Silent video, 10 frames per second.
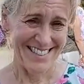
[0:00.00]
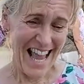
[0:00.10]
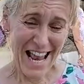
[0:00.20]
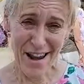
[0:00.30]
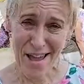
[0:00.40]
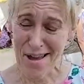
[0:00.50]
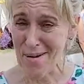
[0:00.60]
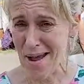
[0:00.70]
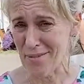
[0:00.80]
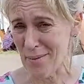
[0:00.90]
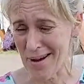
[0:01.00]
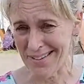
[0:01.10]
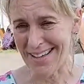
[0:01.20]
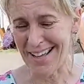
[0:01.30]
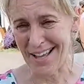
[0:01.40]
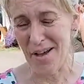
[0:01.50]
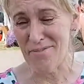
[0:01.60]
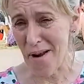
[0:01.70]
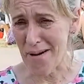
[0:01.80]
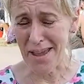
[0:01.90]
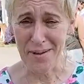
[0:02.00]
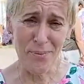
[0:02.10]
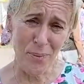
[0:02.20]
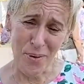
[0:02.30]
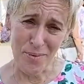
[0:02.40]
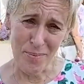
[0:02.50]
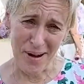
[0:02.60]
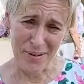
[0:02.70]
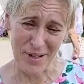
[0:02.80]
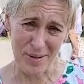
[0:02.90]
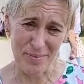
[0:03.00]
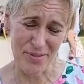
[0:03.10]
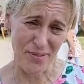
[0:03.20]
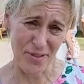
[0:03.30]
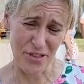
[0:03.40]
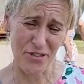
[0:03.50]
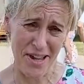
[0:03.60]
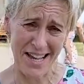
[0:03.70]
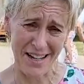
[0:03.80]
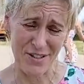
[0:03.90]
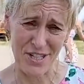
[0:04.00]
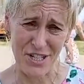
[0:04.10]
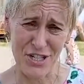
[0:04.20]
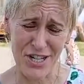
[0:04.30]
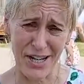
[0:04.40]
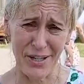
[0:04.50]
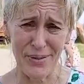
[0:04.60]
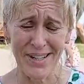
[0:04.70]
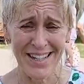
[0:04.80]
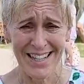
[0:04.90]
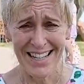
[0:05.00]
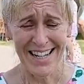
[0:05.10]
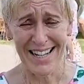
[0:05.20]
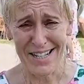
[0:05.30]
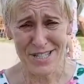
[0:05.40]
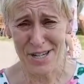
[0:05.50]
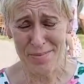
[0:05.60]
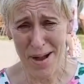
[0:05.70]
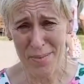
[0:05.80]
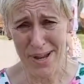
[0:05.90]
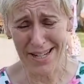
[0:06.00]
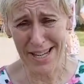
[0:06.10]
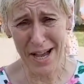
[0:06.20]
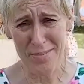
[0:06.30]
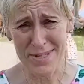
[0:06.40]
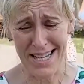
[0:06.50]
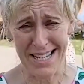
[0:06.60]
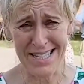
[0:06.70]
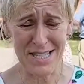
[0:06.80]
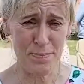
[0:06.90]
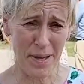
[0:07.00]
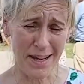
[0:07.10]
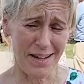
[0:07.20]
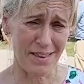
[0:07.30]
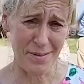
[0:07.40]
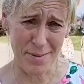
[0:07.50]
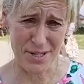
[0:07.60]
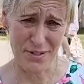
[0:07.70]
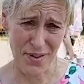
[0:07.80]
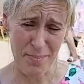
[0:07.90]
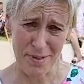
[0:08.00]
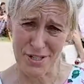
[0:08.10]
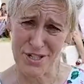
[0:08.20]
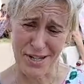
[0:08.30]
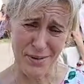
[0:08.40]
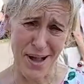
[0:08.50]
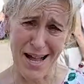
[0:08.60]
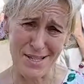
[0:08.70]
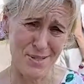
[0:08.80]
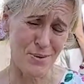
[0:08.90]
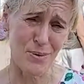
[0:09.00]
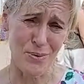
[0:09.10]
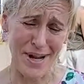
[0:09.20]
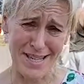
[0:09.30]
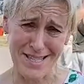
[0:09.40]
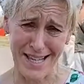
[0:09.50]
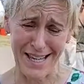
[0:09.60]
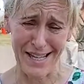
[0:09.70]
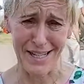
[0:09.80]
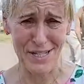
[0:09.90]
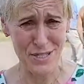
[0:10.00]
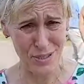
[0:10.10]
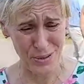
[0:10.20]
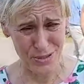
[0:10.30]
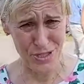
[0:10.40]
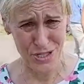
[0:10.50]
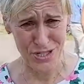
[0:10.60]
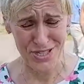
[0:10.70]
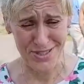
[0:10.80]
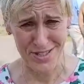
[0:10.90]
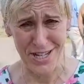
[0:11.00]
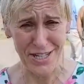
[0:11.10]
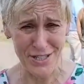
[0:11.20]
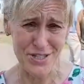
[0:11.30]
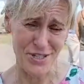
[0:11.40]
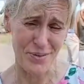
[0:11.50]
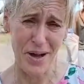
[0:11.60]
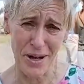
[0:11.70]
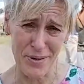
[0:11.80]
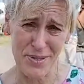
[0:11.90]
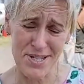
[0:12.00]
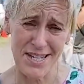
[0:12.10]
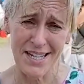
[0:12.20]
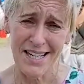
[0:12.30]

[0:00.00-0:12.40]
Hello, everyone, and a very warm welcome from the Three Counties Show to my weekly update. It's been the most fabulous show, as always, here. It's Gloucestershire's turn to host.